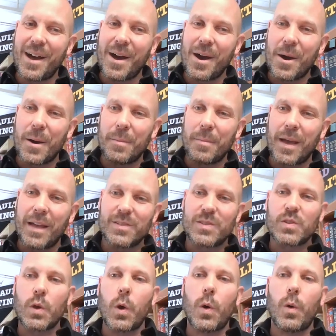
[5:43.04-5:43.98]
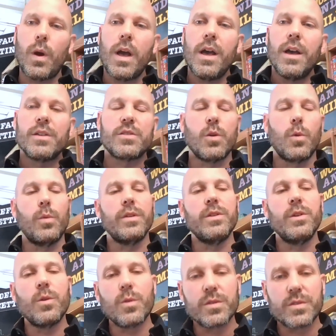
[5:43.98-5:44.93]
Right. And so
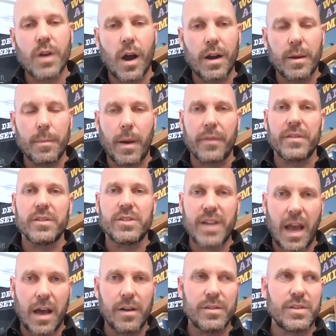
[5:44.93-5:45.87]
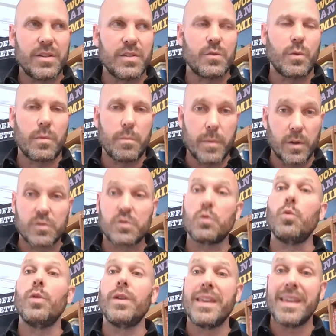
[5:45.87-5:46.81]
when you were talking about the challenges with middle
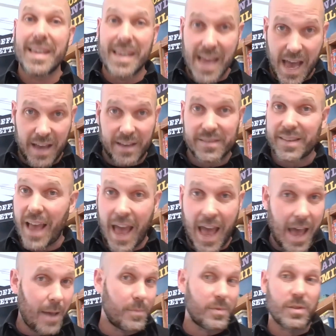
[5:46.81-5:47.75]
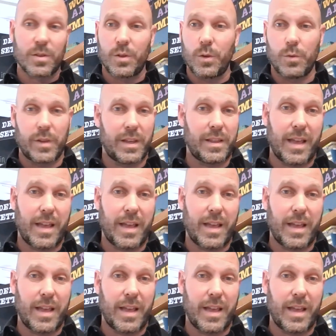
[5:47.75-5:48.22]
school, yes, absolutely.